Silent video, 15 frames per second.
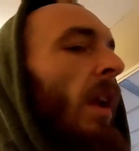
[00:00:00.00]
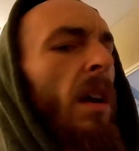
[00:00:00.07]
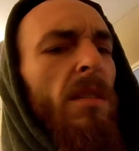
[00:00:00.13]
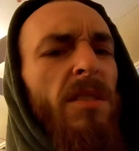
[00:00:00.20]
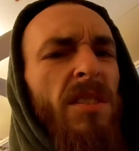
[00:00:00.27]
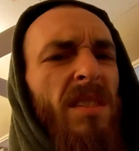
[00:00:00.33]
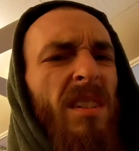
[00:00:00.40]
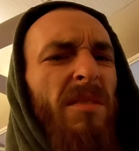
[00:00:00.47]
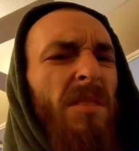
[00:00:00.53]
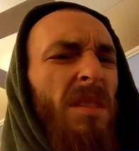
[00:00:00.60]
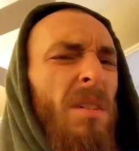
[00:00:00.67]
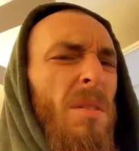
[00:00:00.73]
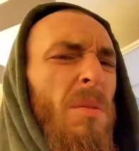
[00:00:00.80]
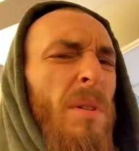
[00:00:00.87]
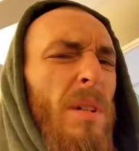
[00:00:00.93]
I'll just give you
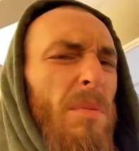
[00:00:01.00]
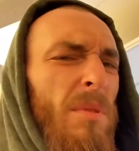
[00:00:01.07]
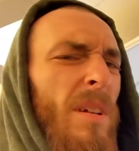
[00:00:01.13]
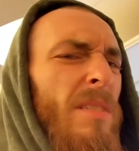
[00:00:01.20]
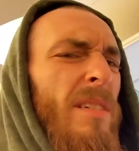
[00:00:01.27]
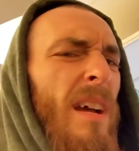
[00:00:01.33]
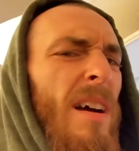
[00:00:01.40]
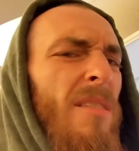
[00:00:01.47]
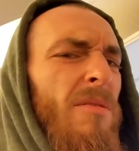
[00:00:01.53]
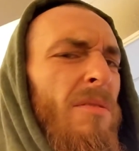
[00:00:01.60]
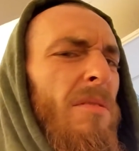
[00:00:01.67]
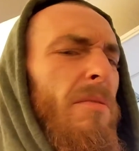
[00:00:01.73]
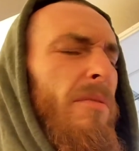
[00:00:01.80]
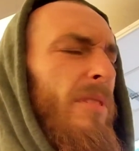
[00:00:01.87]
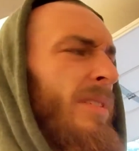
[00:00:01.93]
a quick
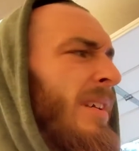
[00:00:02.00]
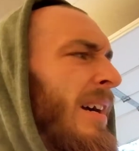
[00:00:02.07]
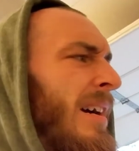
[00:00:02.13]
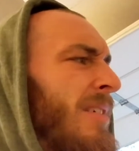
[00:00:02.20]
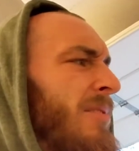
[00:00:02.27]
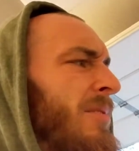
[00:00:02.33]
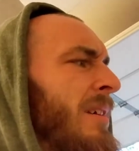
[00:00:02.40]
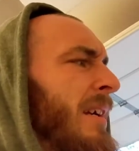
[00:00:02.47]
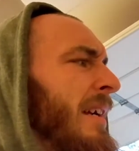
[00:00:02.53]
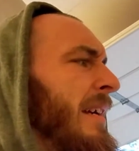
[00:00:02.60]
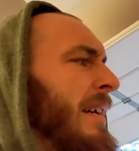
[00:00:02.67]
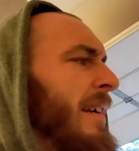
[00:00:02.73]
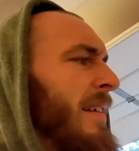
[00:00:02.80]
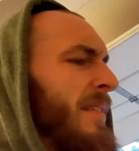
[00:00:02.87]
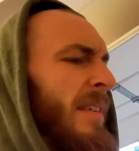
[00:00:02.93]
rundown for now,
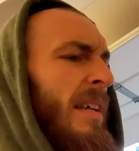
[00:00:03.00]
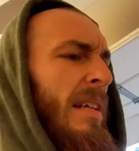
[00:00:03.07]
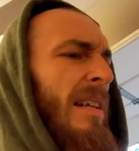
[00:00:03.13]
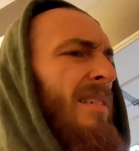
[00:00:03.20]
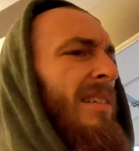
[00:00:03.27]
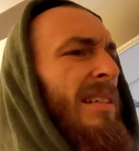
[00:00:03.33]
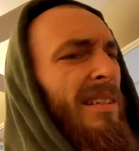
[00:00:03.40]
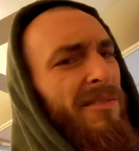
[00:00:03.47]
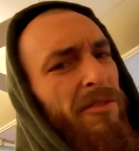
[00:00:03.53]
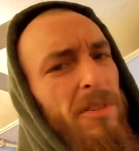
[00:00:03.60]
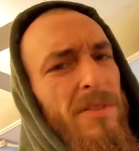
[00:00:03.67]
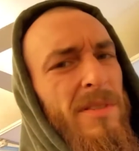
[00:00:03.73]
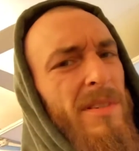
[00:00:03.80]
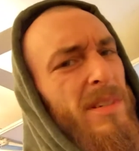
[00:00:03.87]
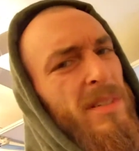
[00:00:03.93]
and then I'll get
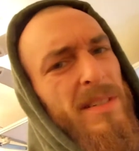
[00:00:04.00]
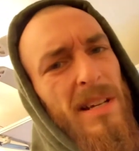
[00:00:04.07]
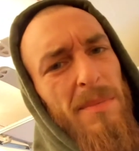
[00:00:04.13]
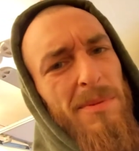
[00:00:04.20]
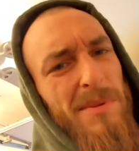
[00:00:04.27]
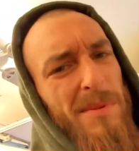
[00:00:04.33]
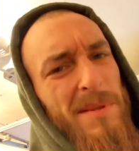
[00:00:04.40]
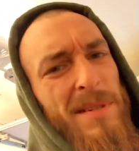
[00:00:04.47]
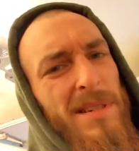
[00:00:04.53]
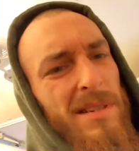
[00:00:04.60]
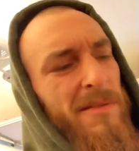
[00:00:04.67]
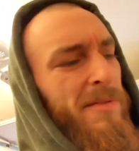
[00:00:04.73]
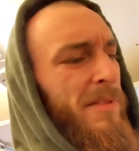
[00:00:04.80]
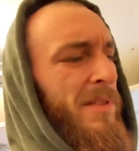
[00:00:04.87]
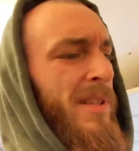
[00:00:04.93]
further in depth with
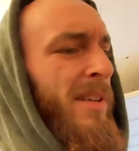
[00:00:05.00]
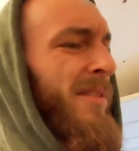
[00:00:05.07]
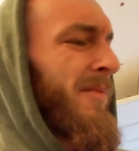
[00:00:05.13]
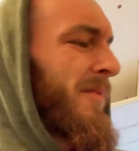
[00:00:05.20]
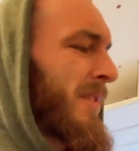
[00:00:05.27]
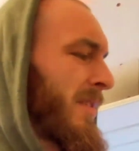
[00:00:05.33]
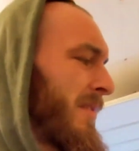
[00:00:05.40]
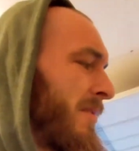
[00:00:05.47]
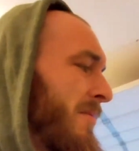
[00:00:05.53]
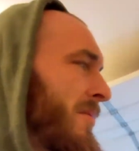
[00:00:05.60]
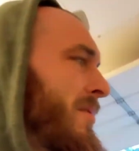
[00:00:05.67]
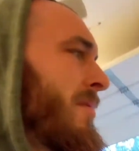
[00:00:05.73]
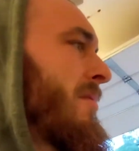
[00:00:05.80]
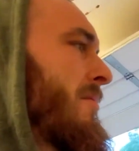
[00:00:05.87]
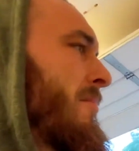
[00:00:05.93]
stuff in later videos